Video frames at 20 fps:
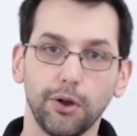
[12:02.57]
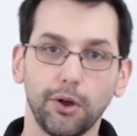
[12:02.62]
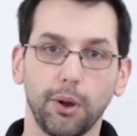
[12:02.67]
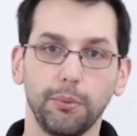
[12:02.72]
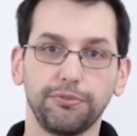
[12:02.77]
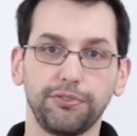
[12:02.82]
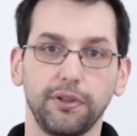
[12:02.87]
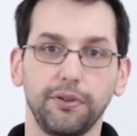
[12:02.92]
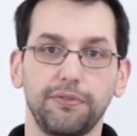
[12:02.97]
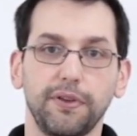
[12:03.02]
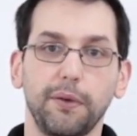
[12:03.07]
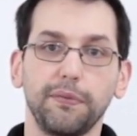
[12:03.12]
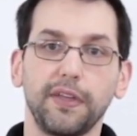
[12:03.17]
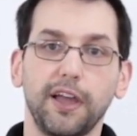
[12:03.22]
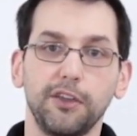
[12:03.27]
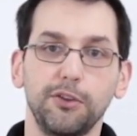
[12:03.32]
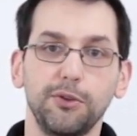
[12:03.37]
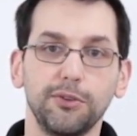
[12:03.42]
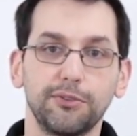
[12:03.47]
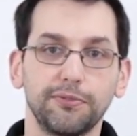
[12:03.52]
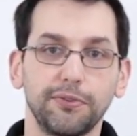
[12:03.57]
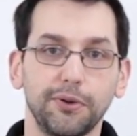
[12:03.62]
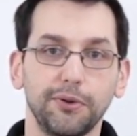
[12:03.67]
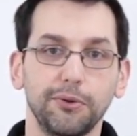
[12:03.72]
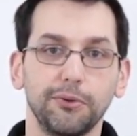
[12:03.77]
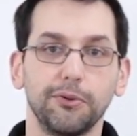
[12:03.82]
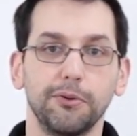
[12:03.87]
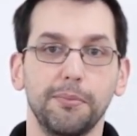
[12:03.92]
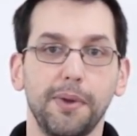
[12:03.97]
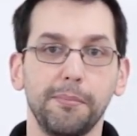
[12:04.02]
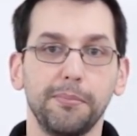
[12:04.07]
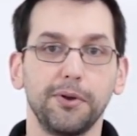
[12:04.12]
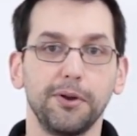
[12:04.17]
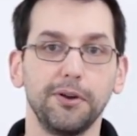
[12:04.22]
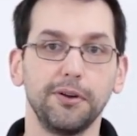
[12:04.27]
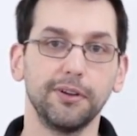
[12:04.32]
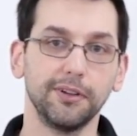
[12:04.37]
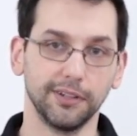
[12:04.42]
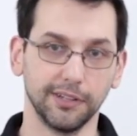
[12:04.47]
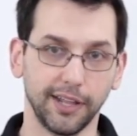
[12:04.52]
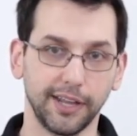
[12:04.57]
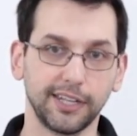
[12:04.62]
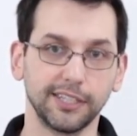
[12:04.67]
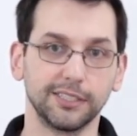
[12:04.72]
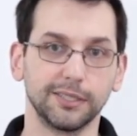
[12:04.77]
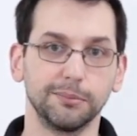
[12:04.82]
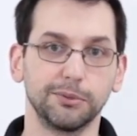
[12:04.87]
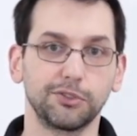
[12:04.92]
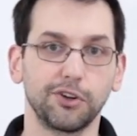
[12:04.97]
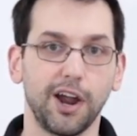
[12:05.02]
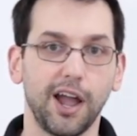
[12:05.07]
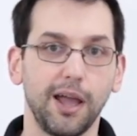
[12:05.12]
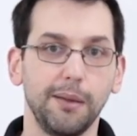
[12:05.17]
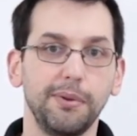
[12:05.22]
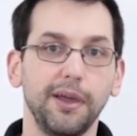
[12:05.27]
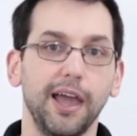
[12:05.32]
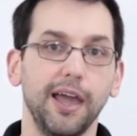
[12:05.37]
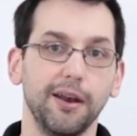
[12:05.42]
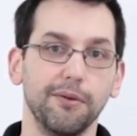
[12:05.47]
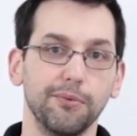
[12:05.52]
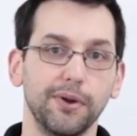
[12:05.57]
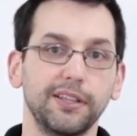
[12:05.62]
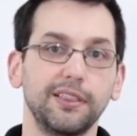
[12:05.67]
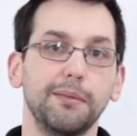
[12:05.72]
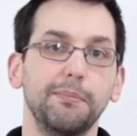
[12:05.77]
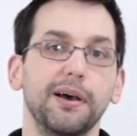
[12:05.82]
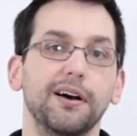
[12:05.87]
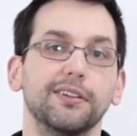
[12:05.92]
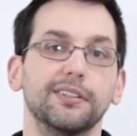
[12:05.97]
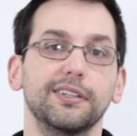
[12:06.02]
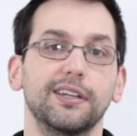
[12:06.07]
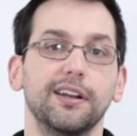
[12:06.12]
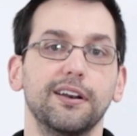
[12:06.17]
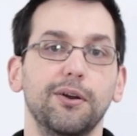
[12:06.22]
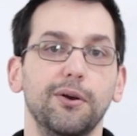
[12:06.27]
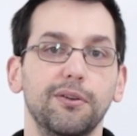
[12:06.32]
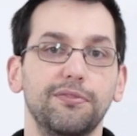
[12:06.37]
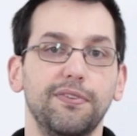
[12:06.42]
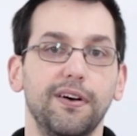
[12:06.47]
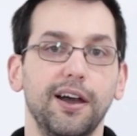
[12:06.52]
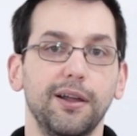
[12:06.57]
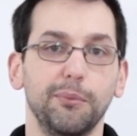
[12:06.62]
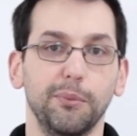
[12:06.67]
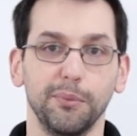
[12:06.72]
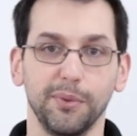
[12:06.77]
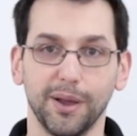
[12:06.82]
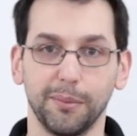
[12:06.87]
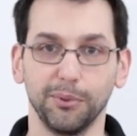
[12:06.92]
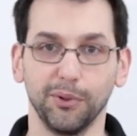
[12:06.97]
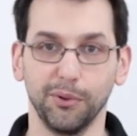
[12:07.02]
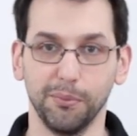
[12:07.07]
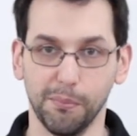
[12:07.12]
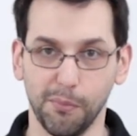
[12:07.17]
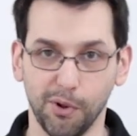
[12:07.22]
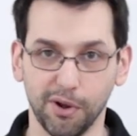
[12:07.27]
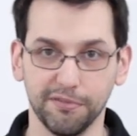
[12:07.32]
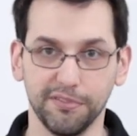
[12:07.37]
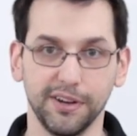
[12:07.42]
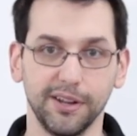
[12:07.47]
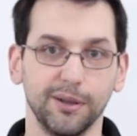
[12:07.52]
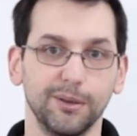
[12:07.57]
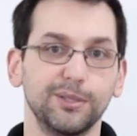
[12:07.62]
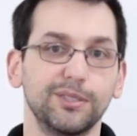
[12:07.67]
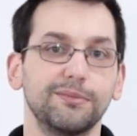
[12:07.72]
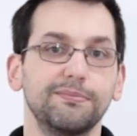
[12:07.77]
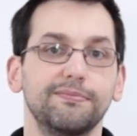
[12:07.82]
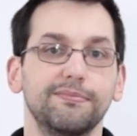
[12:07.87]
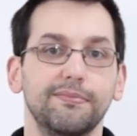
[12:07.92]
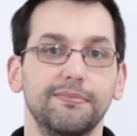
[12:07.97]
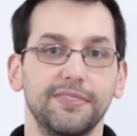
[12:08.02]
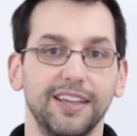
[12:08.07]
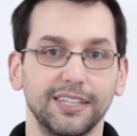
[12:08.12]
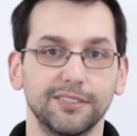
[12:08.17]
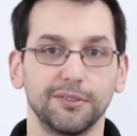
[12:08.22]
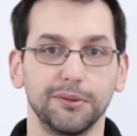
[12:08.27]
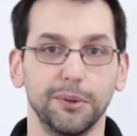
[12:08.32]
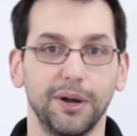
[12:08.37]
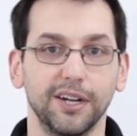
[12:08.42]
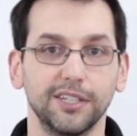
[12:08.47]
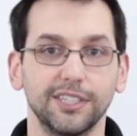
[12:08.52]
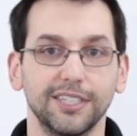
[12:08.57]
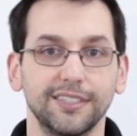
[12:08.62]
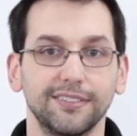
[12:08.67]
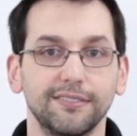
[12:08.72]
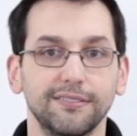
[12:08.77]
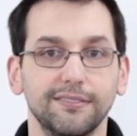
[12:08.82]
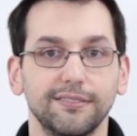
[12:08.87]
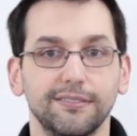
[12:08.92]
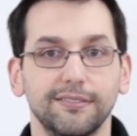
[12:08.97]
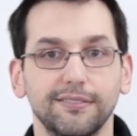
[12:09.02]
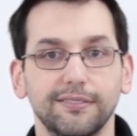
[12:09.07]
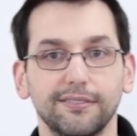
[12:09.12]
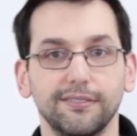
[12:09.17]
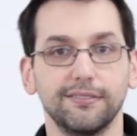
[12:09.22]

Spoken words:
Hopefully you found that useful. Remember, like and subscribe and ring the bell to get notified when we upload more videos. Thanks for watching.